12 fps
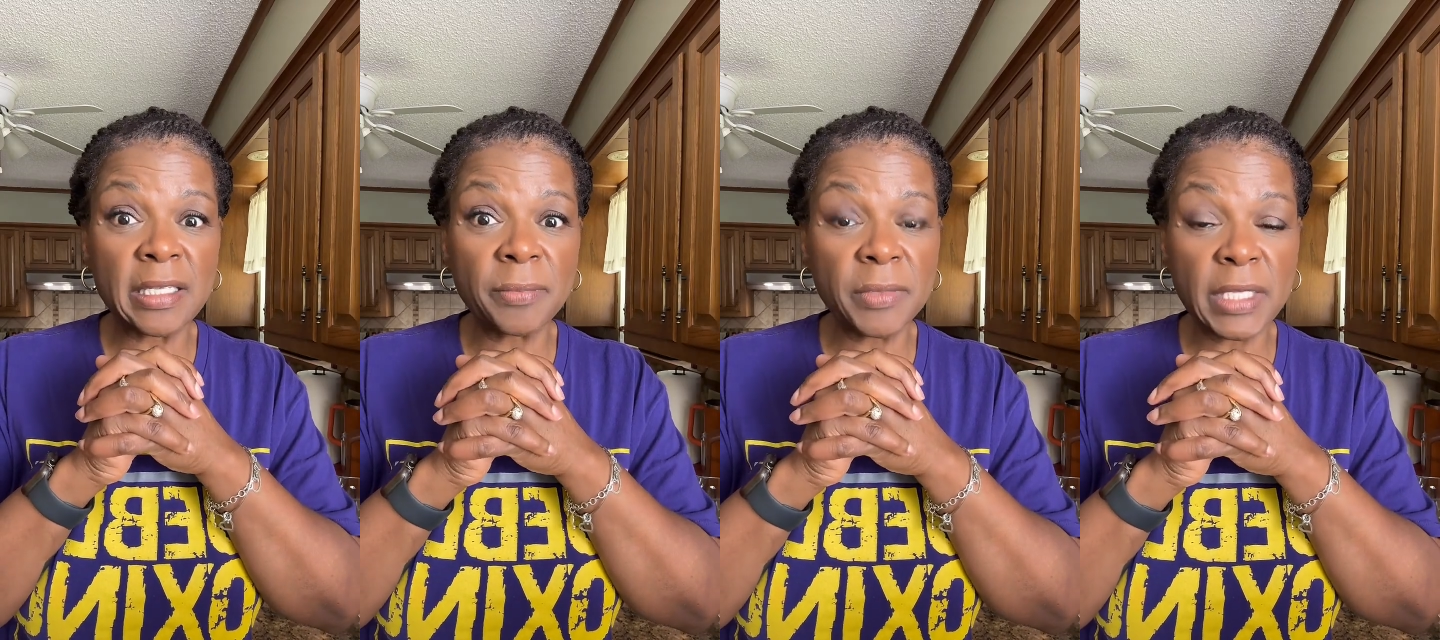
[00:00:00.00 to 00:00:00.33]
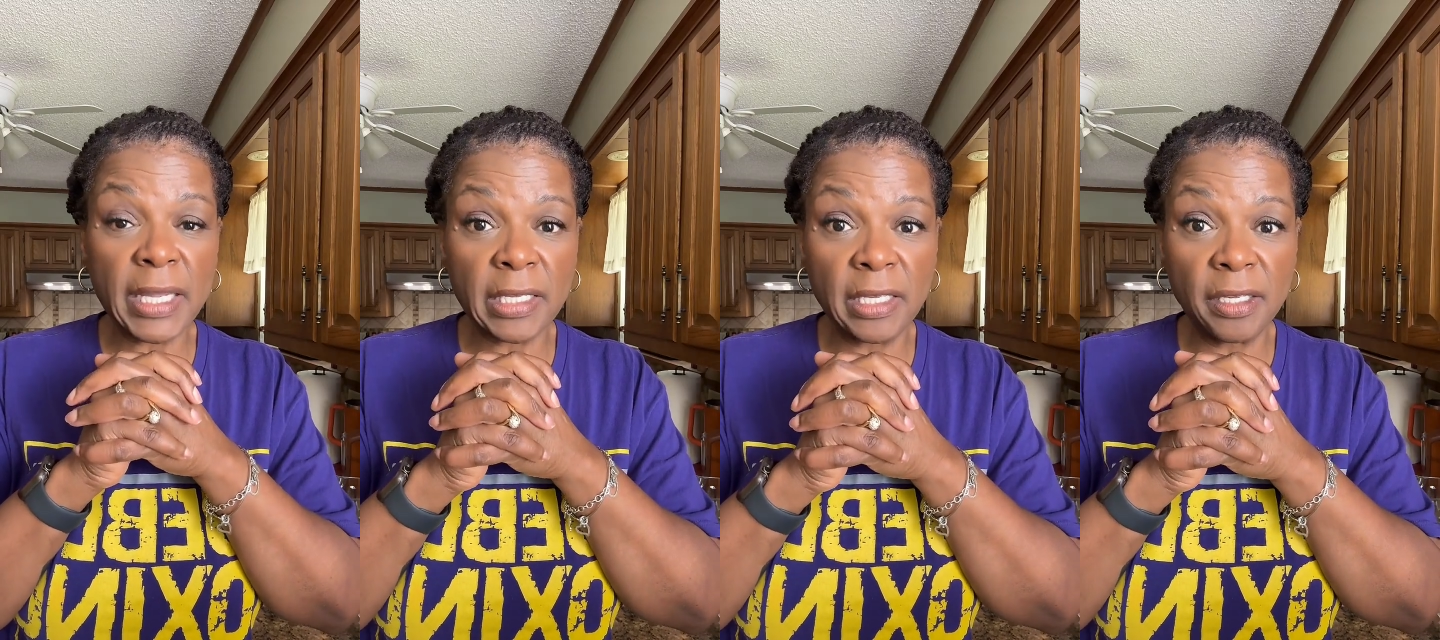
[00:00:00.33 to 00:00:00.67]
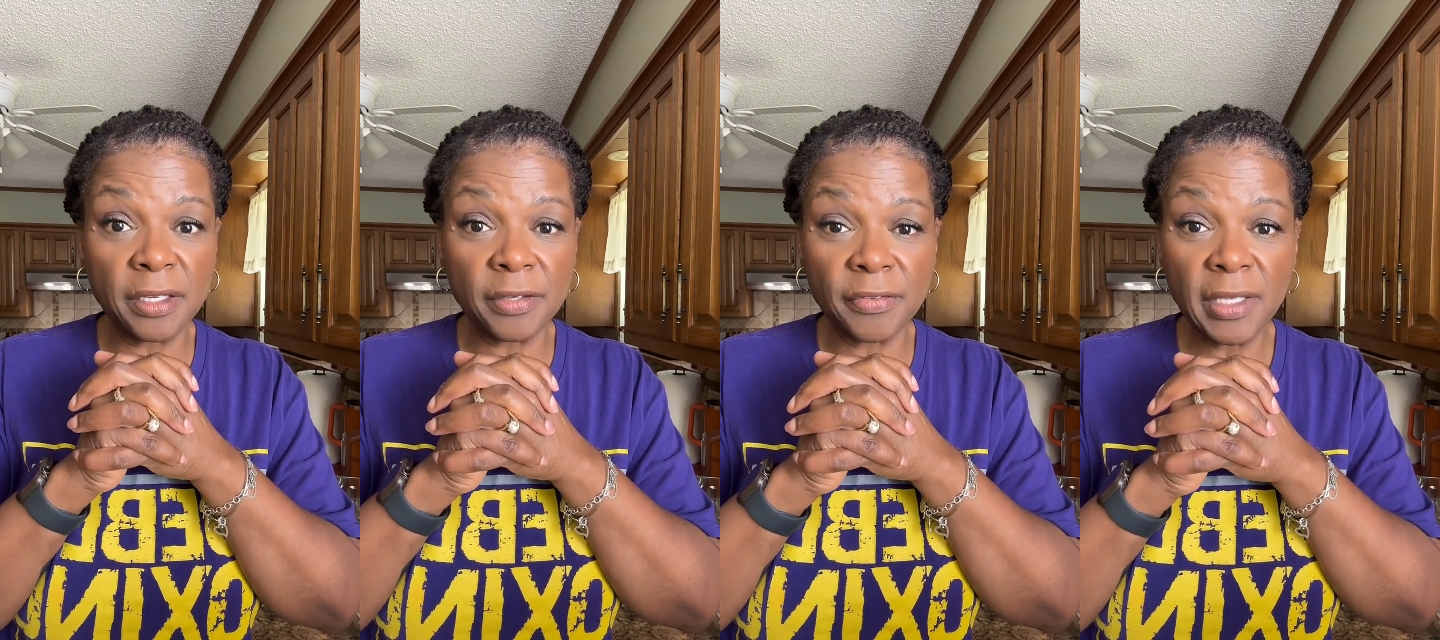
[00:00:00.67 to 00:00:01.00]
something's got to
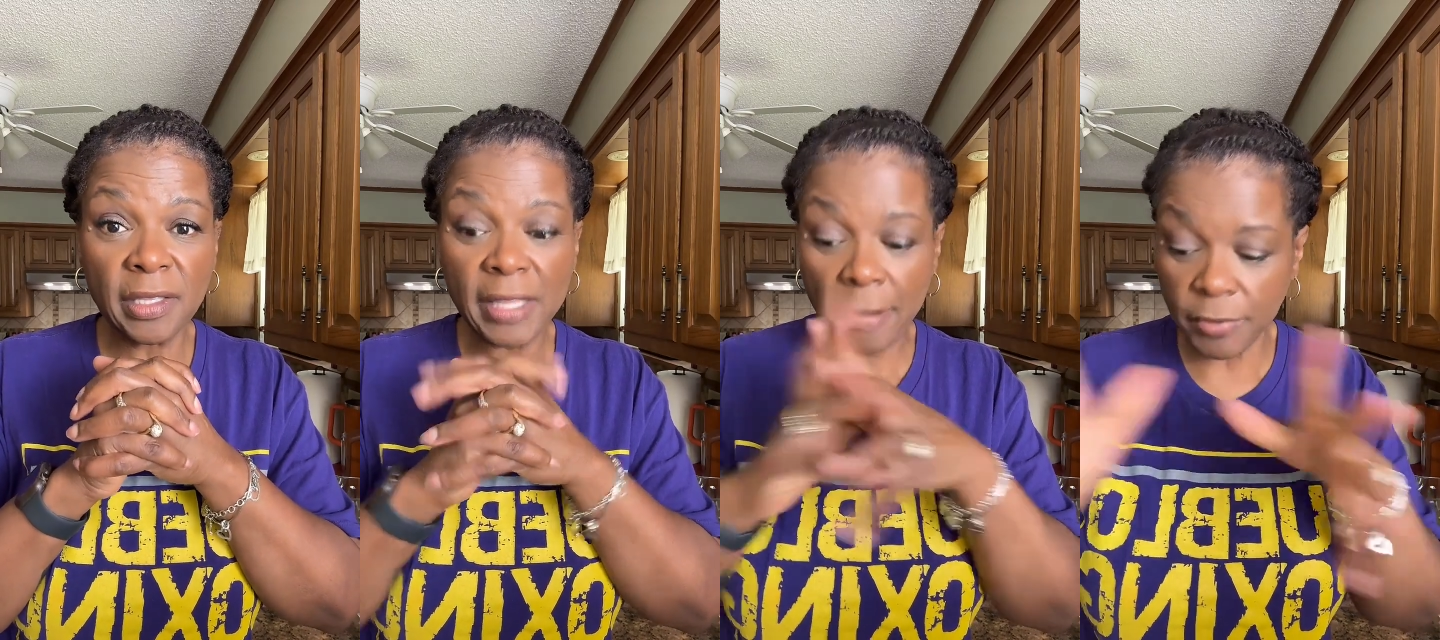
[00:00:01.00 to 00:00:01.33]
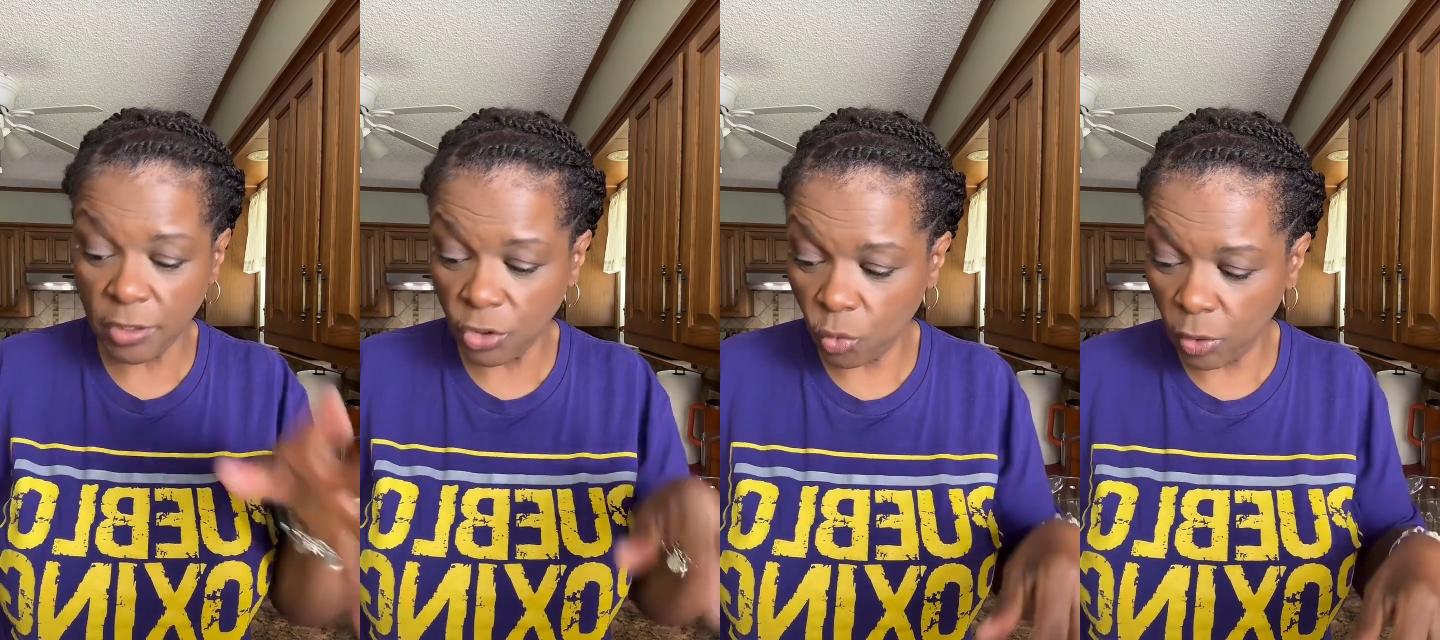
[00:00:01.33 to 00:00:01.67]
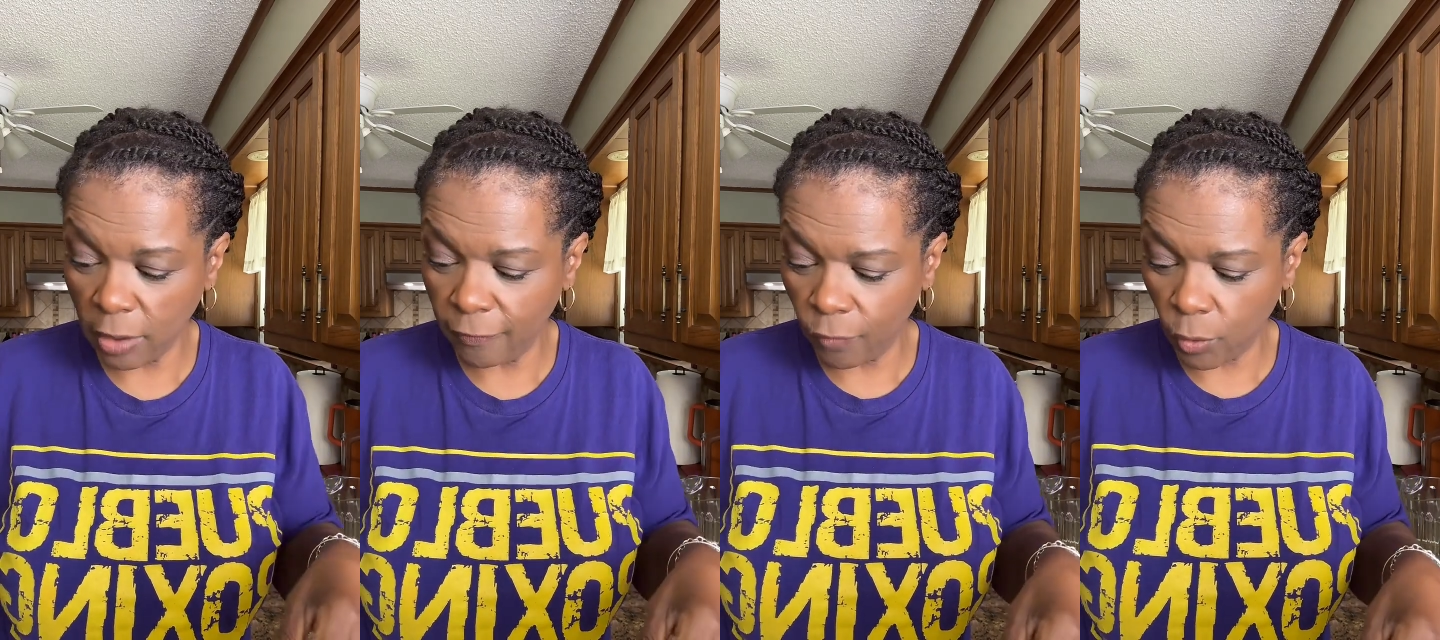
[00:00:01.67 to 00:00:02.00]
give. That was in
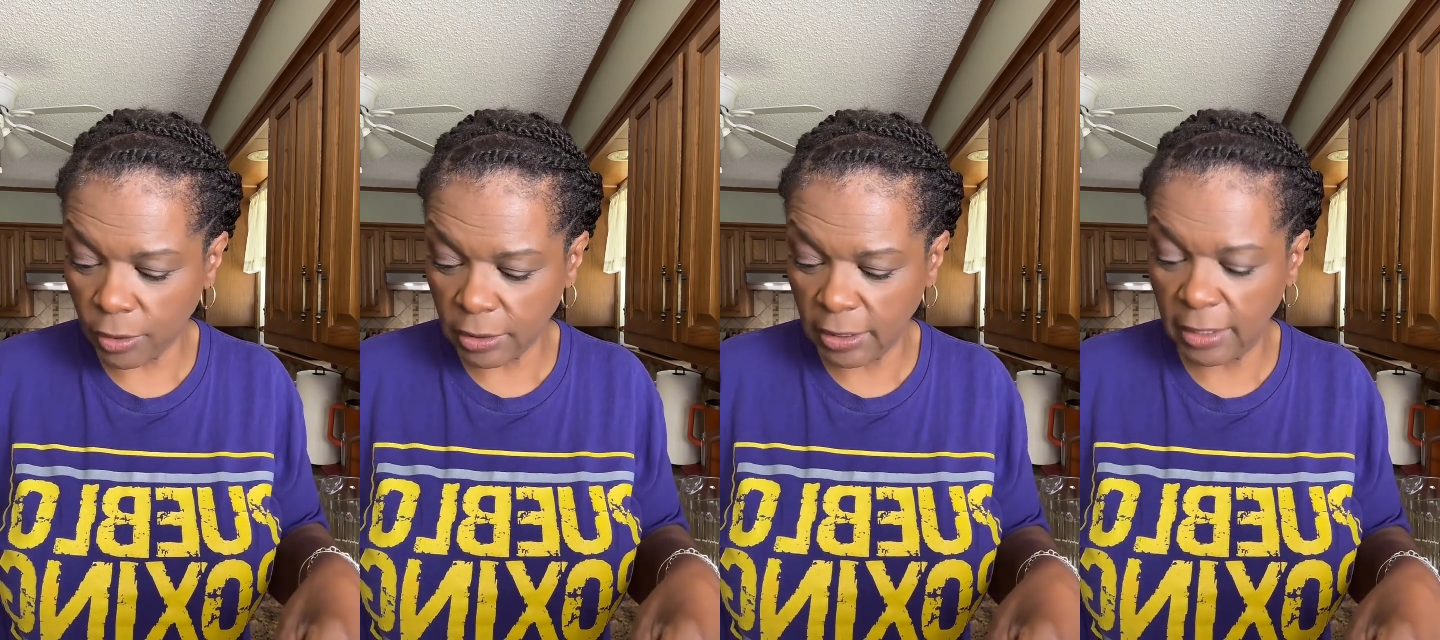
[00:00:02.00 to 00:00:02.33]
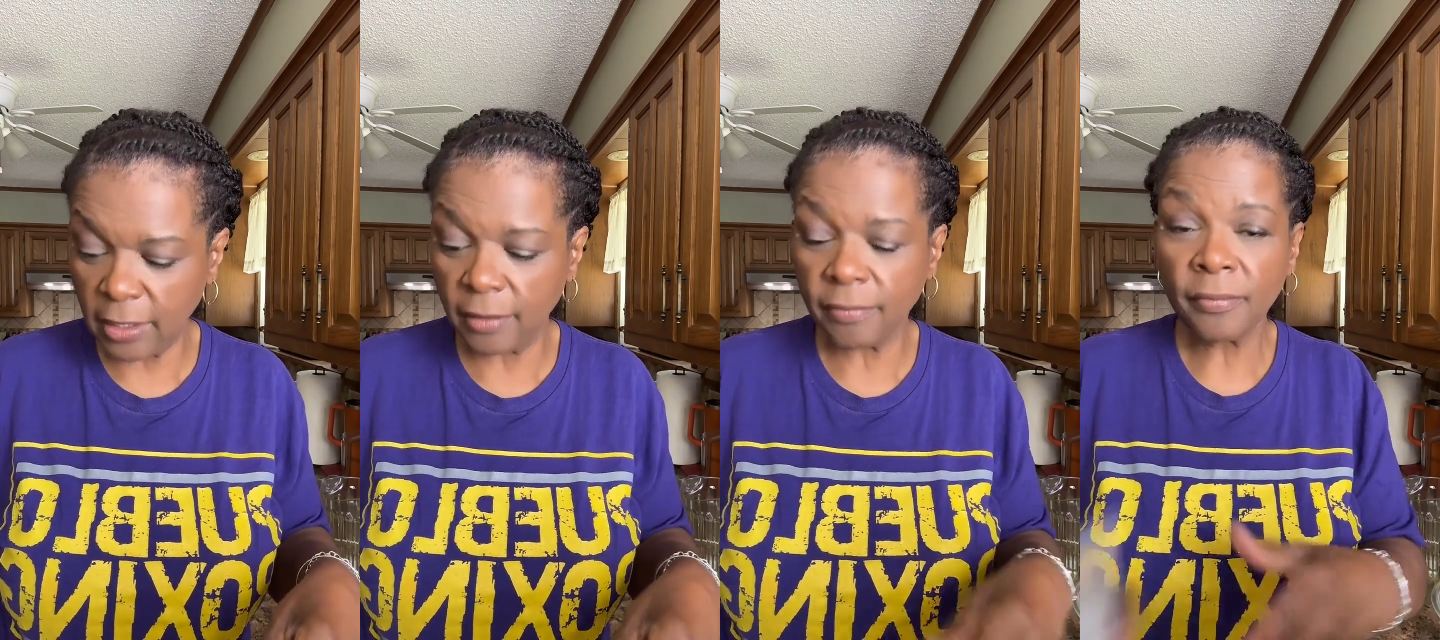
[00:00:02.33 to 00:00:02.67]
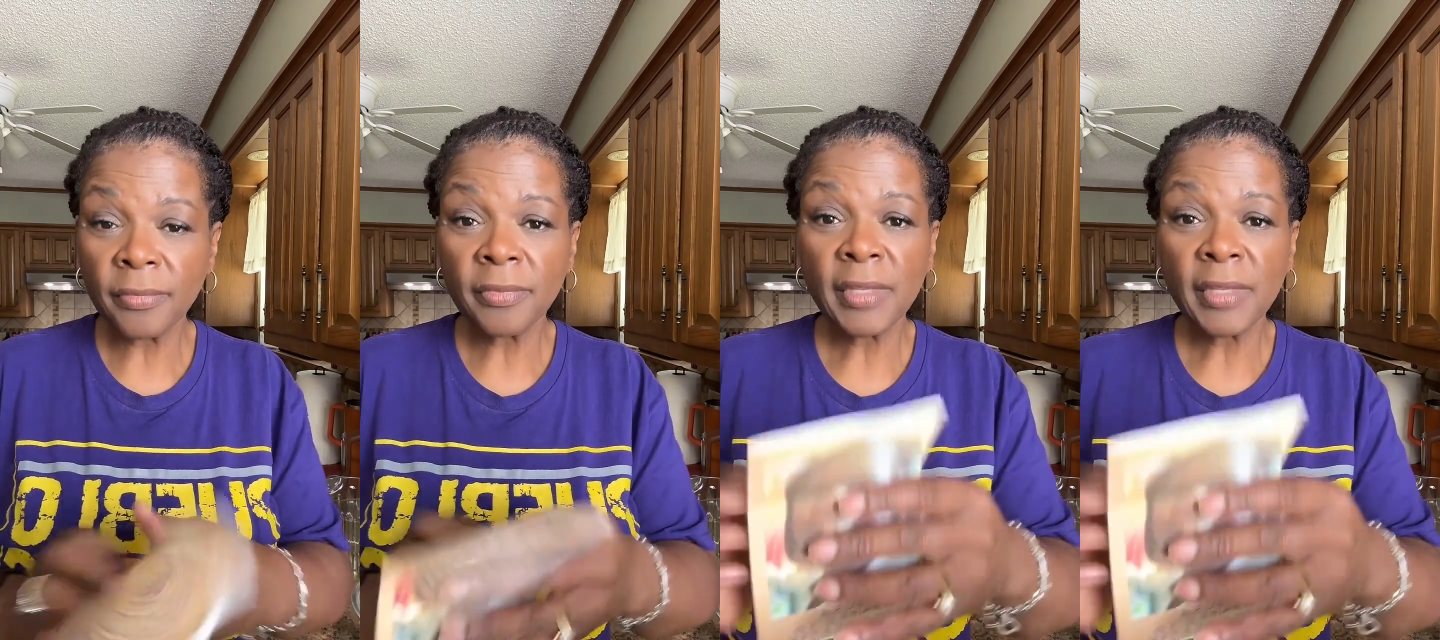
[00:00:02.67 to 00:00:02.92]
2014.